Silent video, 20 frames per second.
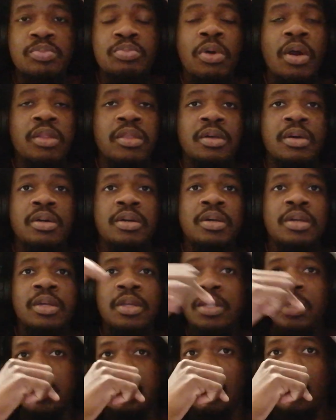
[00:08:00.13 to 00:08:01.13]
his brother,
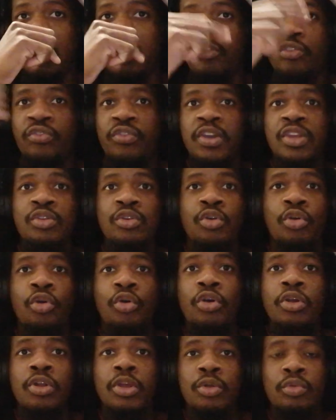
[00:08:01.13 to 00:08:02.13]
uh, Fredo
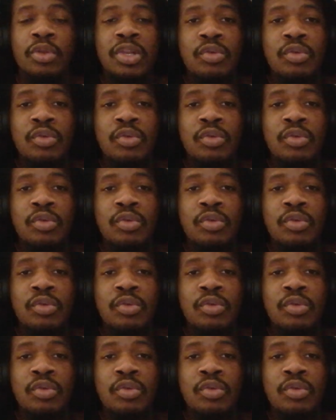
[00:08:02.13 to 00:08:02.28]
Corleone,